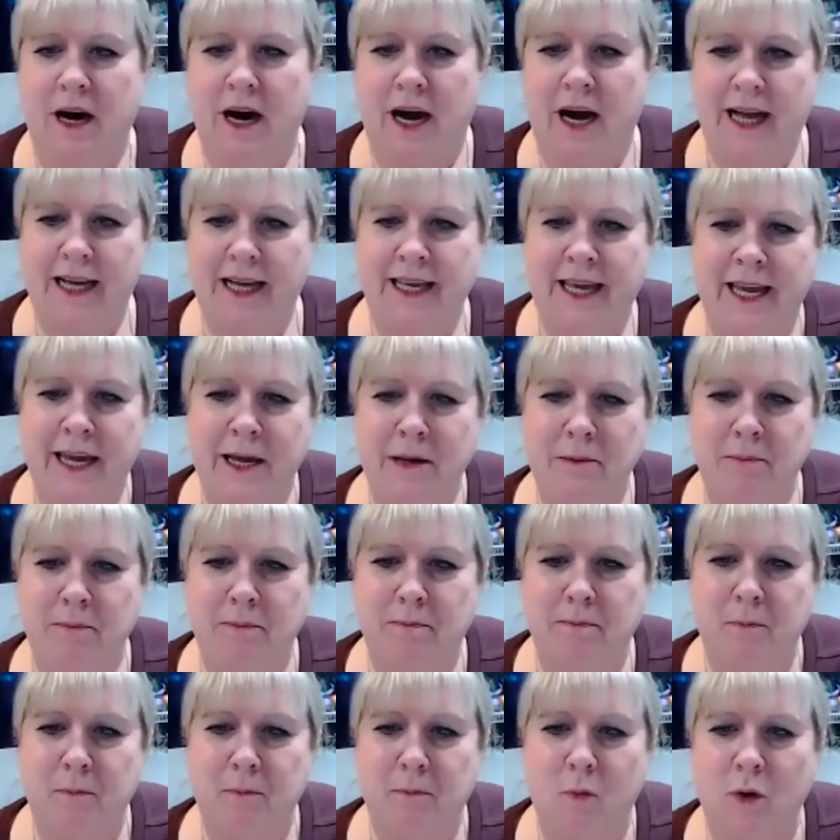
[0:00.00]
I can't,
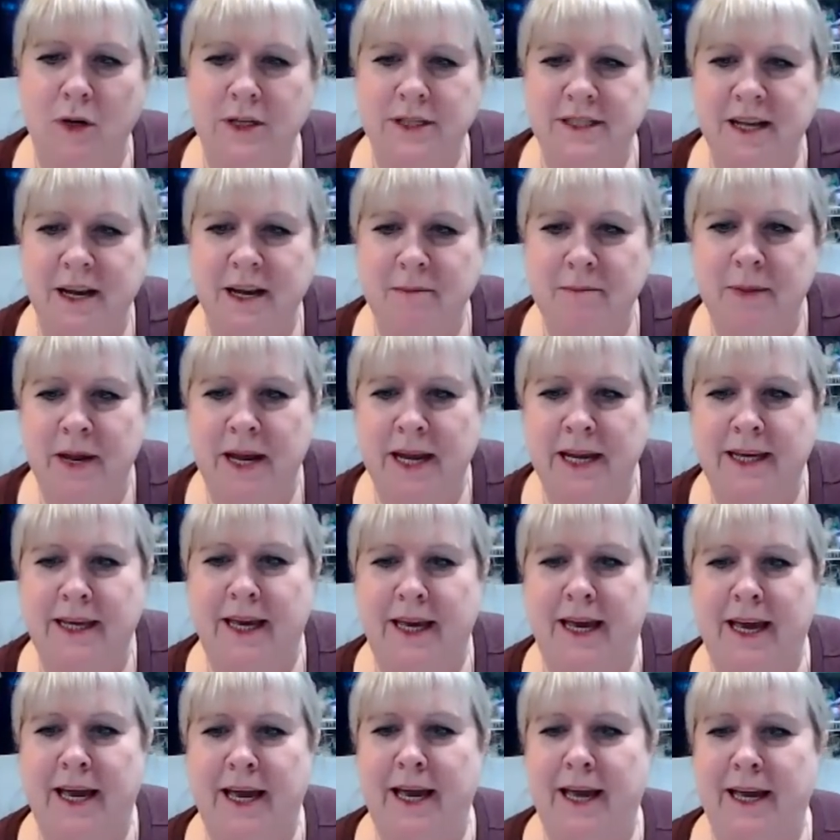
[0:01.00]
once I make
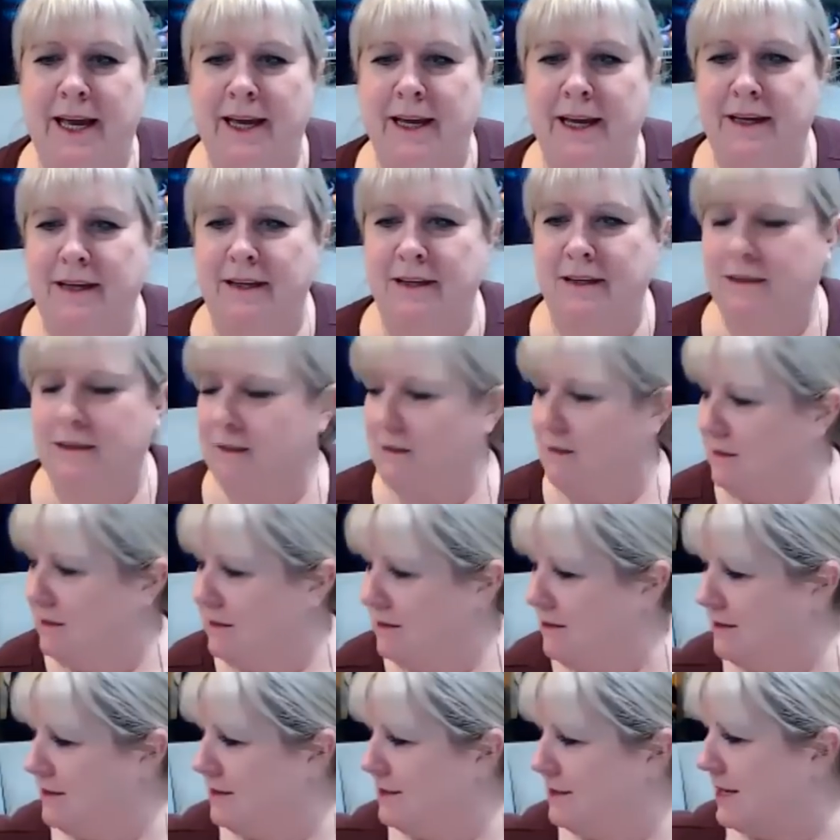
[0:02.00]
a
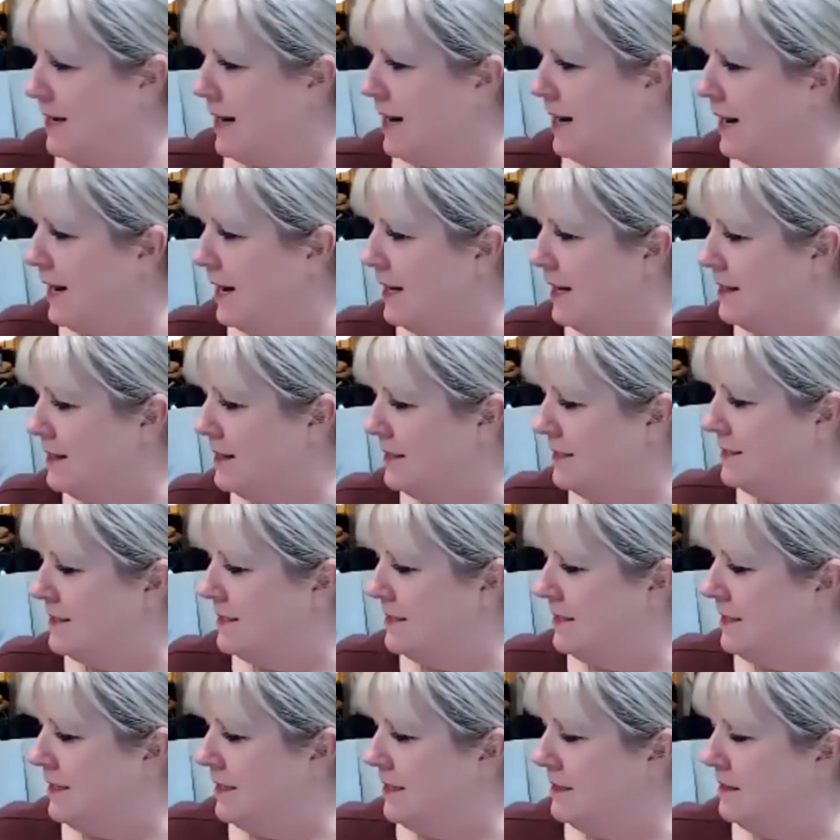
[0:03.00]
design that's
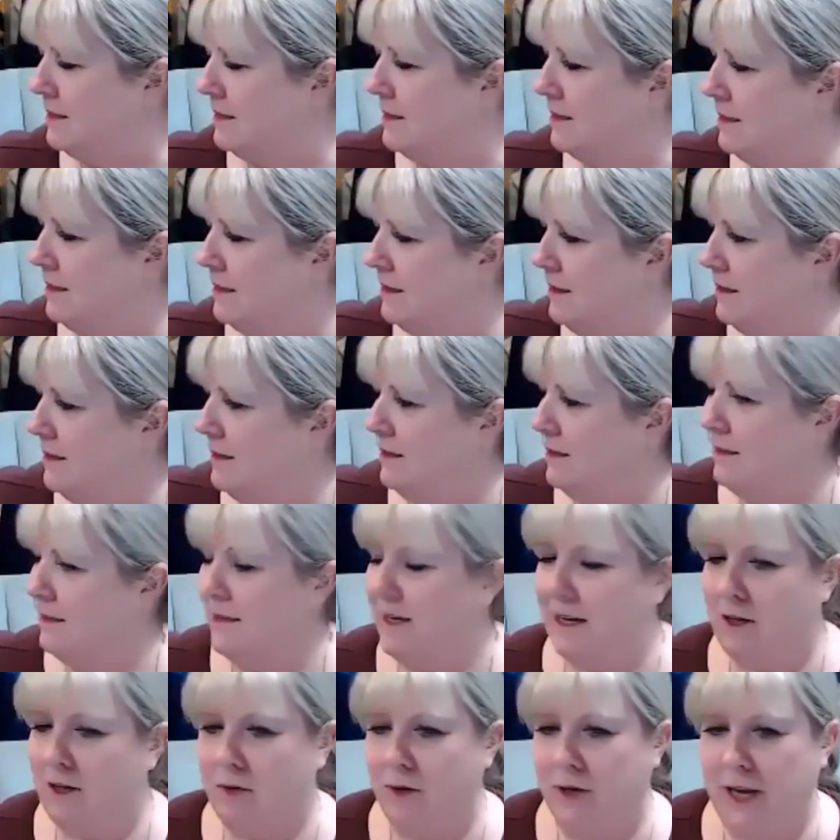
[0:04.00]
in
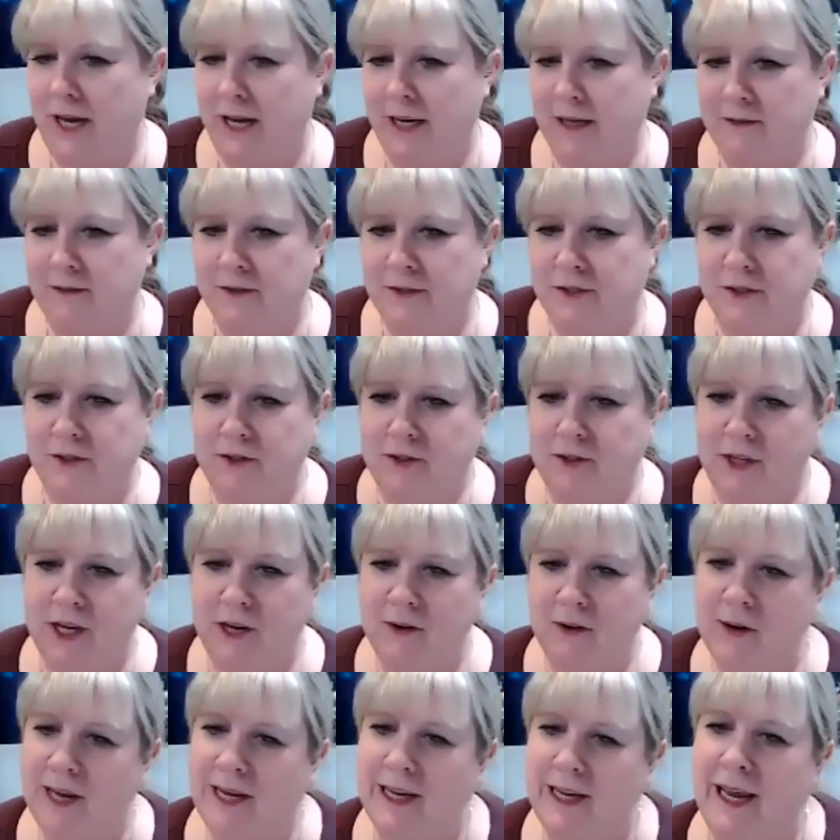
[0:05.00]
that creative
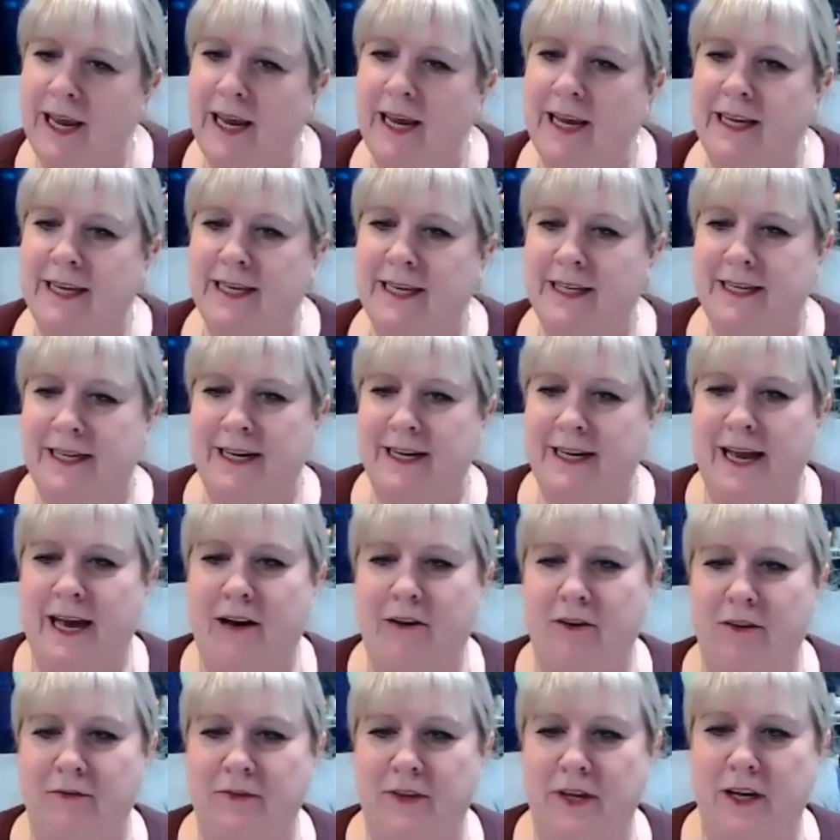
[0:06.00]
studio, I can't get it
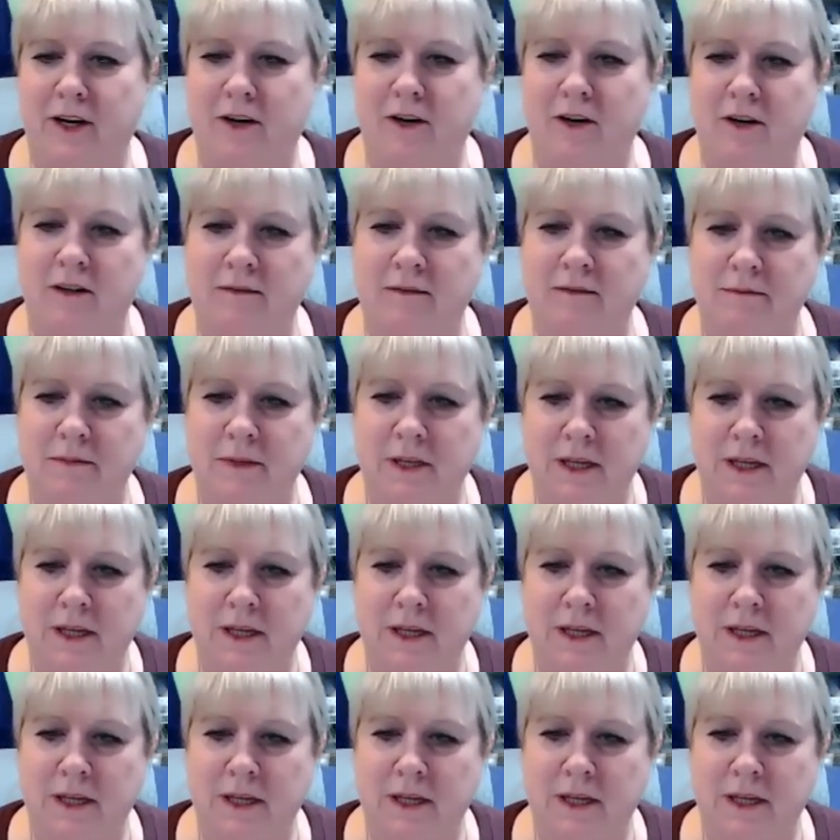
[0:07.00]
out of there.